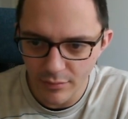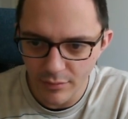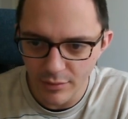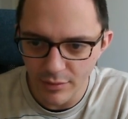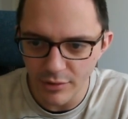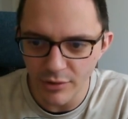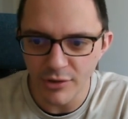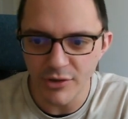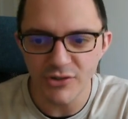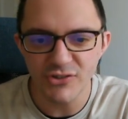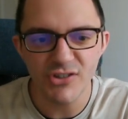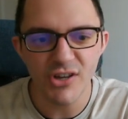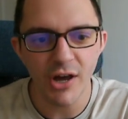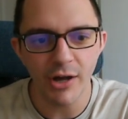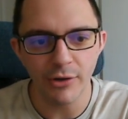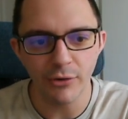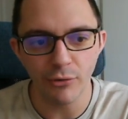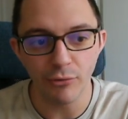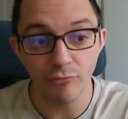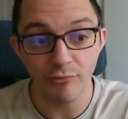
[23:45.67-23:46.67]
You can turn
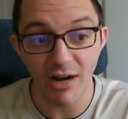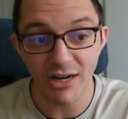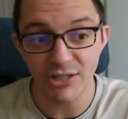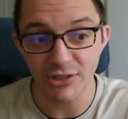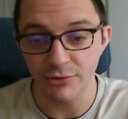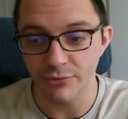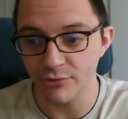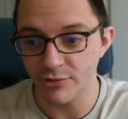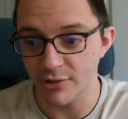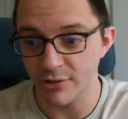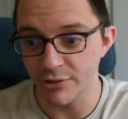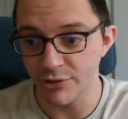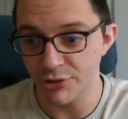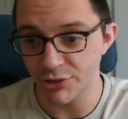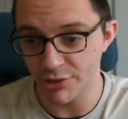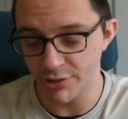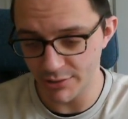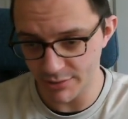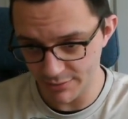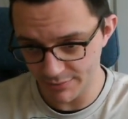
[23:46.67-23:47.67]
your rational
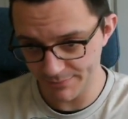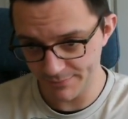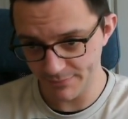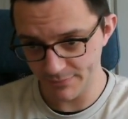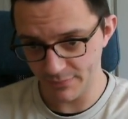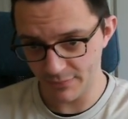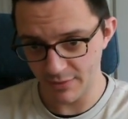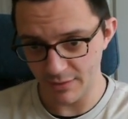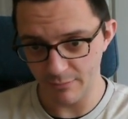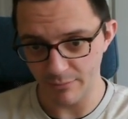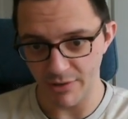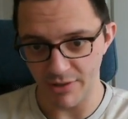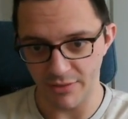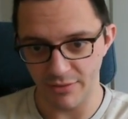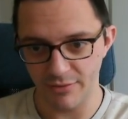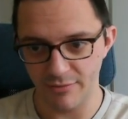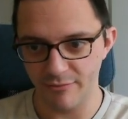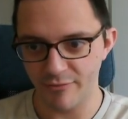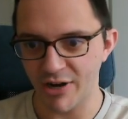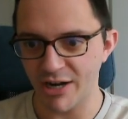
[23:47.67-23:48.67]
solution
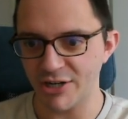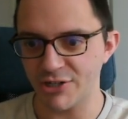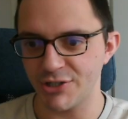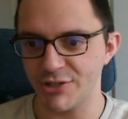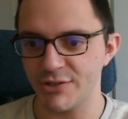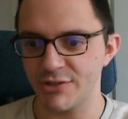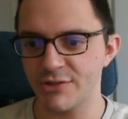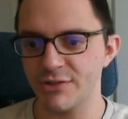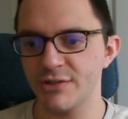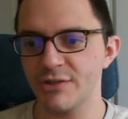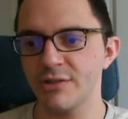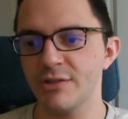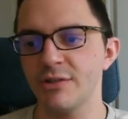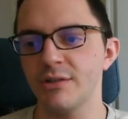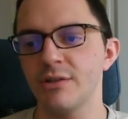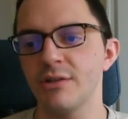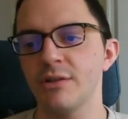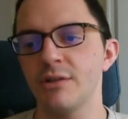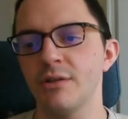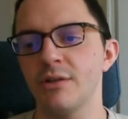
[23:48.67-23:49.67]
with fractions.
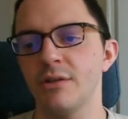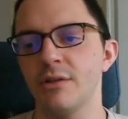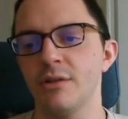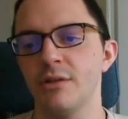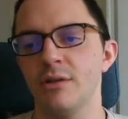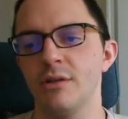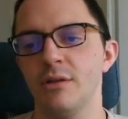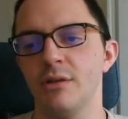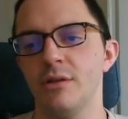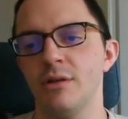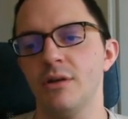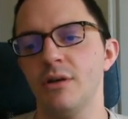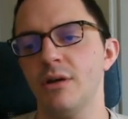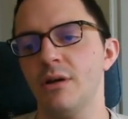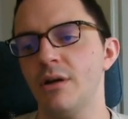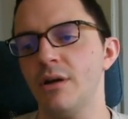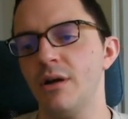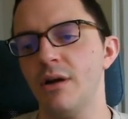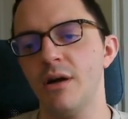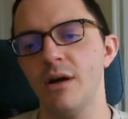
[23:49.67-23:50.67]

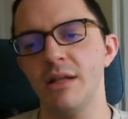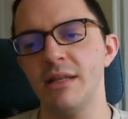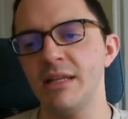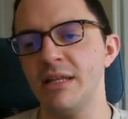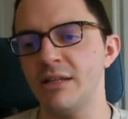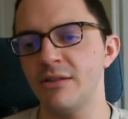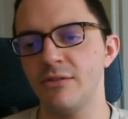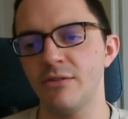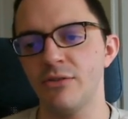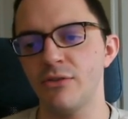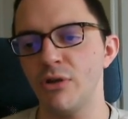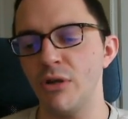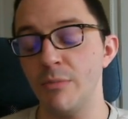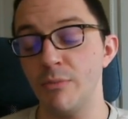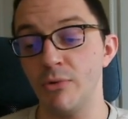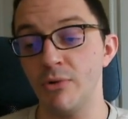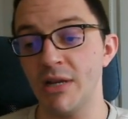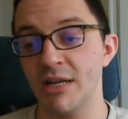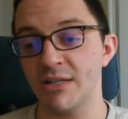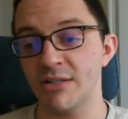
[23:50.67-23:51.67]
I need 2
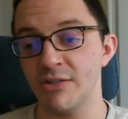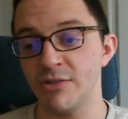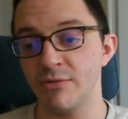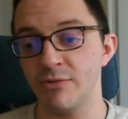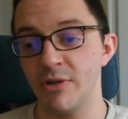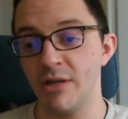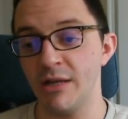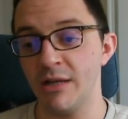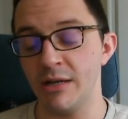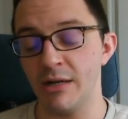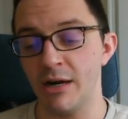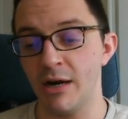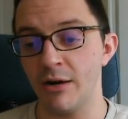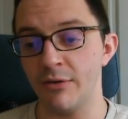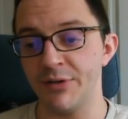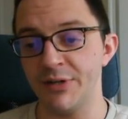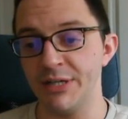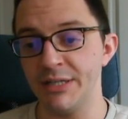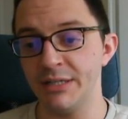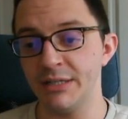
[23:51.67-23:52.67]
more letters in a
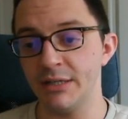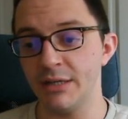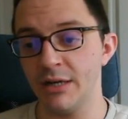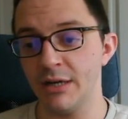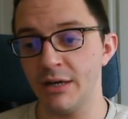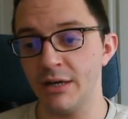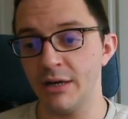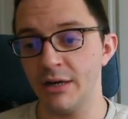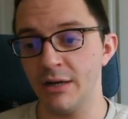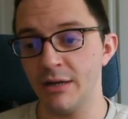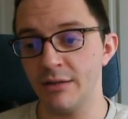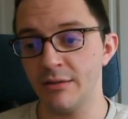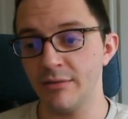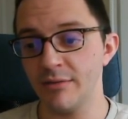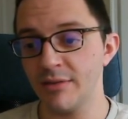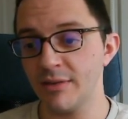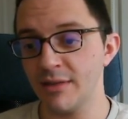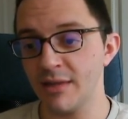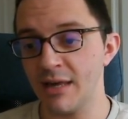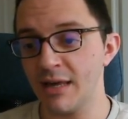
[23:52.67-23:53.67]
hurry.
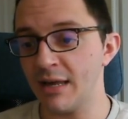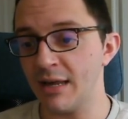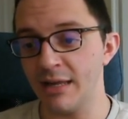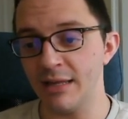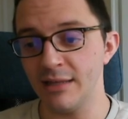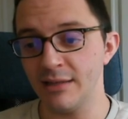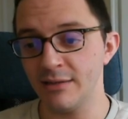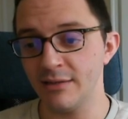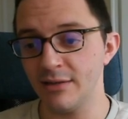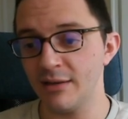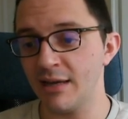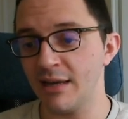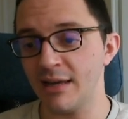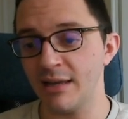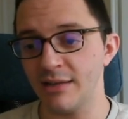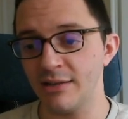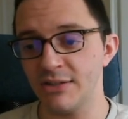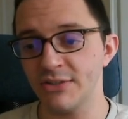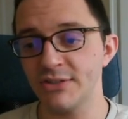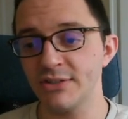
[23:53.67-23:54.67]
K
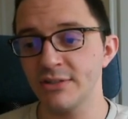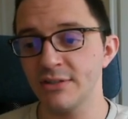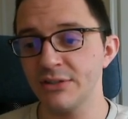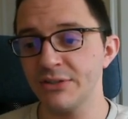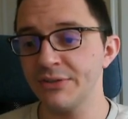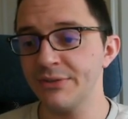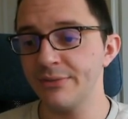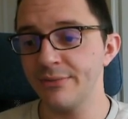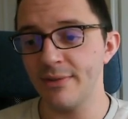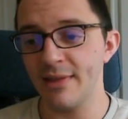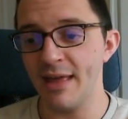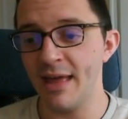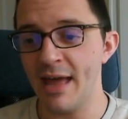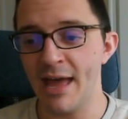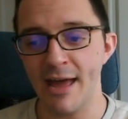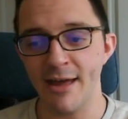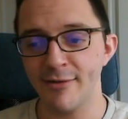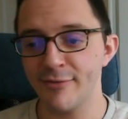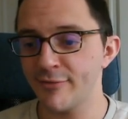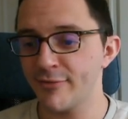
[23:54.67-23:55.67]
and
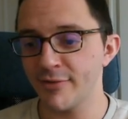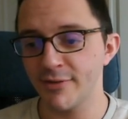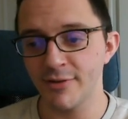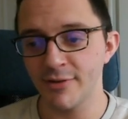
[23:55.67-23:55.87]
F.